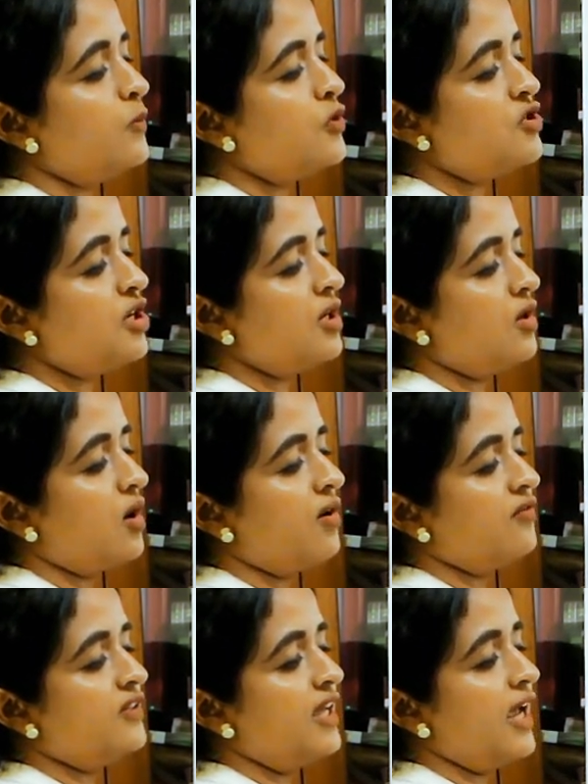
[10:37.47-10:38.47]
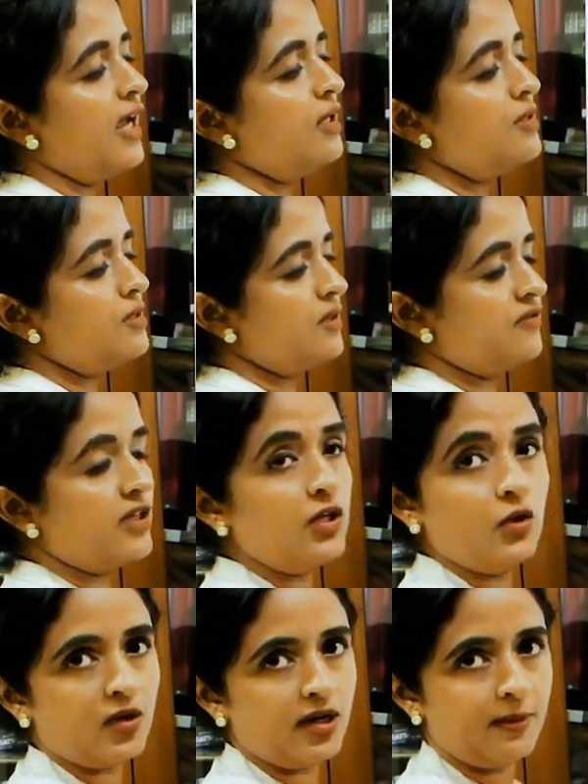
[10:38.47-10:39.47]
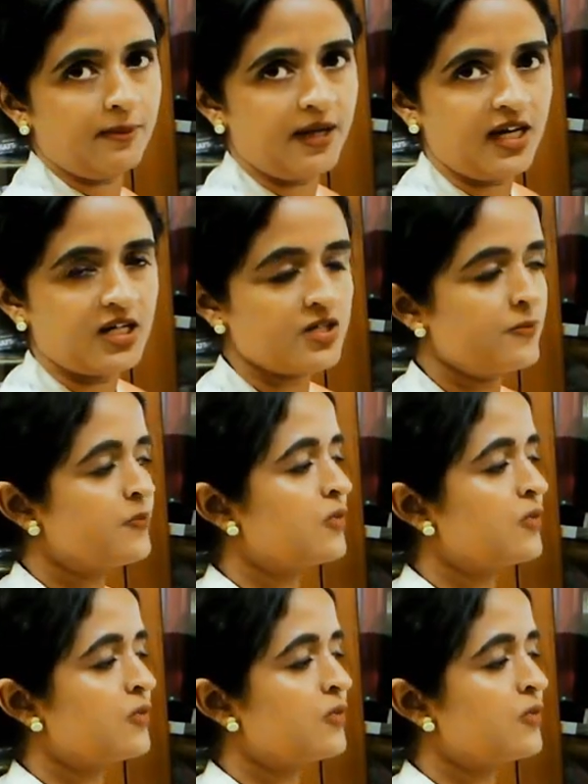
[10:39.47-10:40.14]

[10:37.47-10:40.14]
pushing of the ends of the neural plate